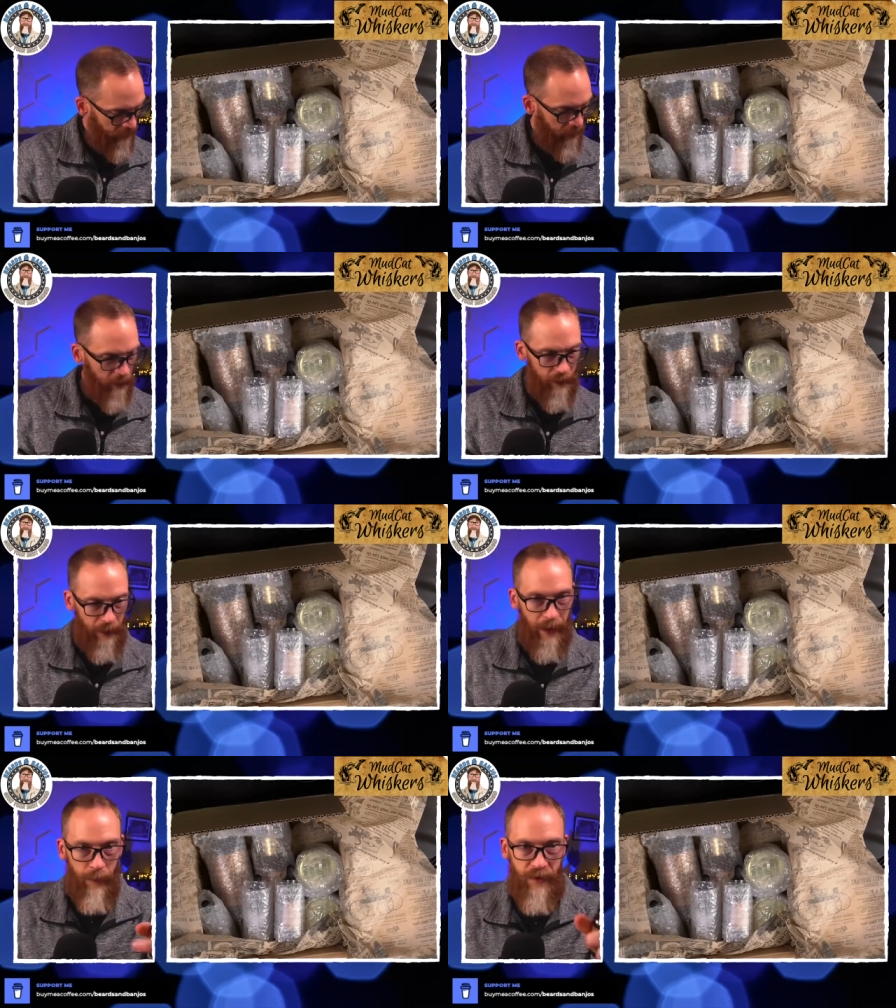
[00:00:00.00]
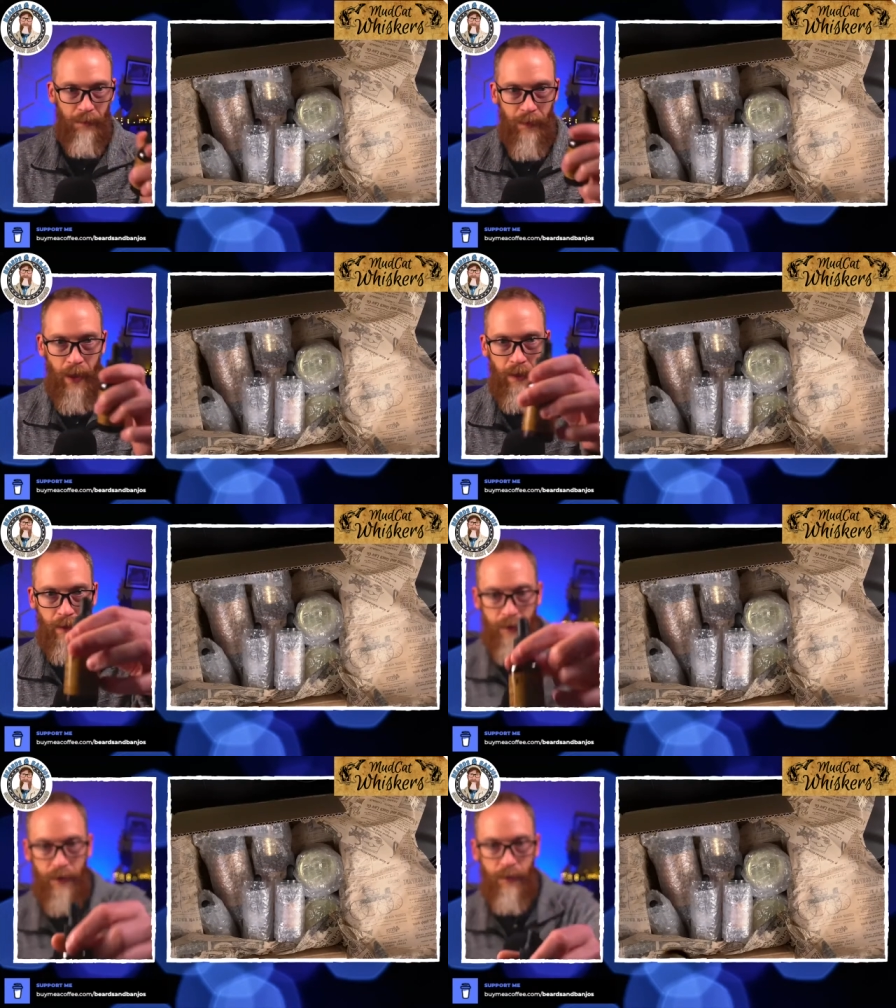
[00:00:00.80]
All right, so that one's,
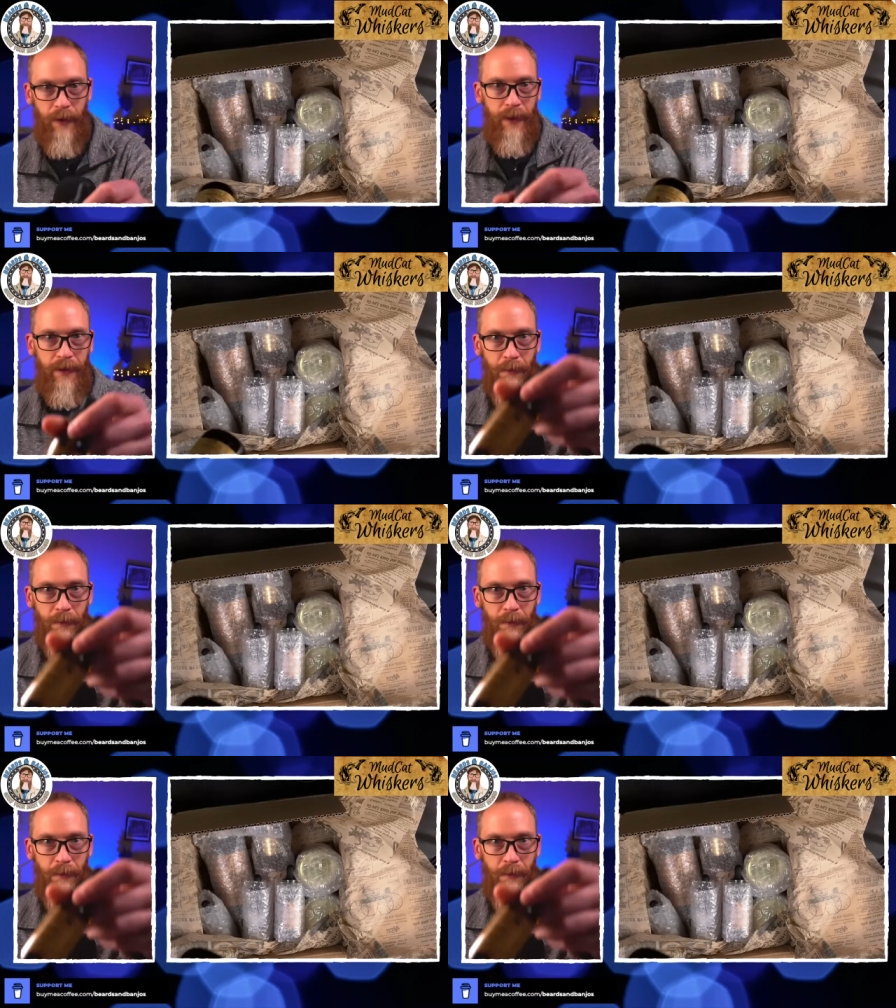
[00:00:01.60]
this one is